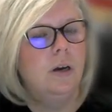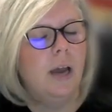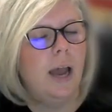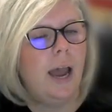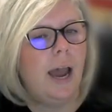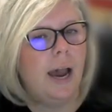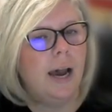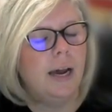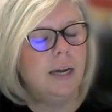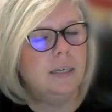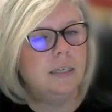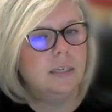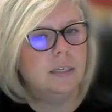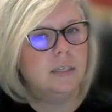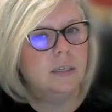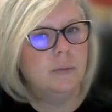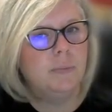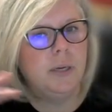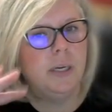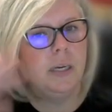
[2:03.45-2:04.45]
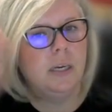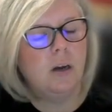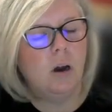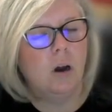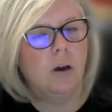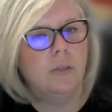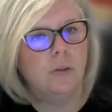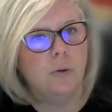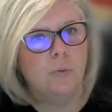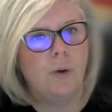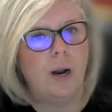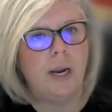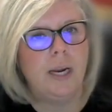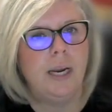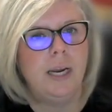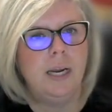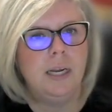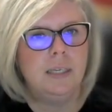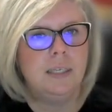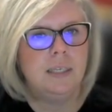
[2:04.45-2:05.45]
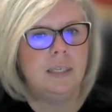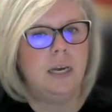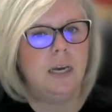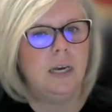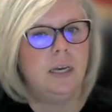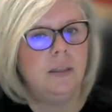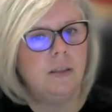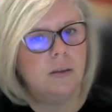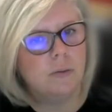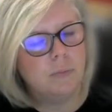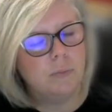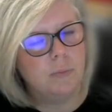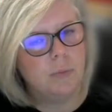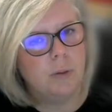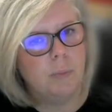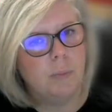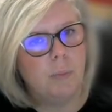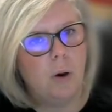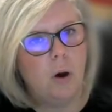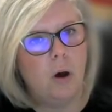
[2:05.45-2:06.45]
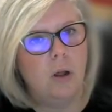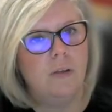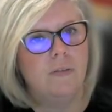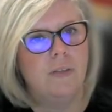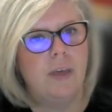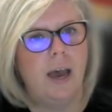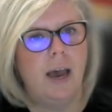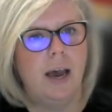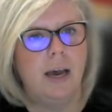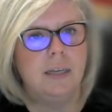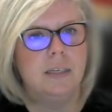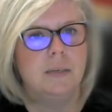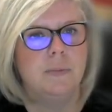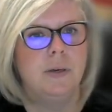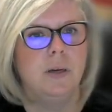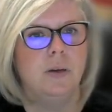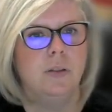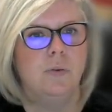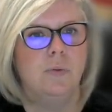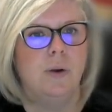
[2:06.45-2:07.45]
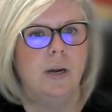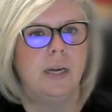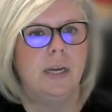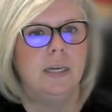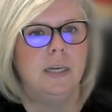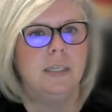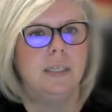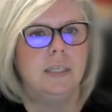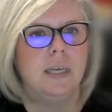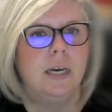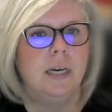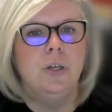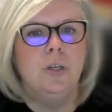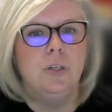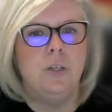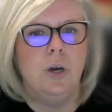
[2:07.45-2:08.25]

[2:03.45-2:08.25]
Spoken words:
hat to be on the right hand side, the ball of the hat to be on the right hand side.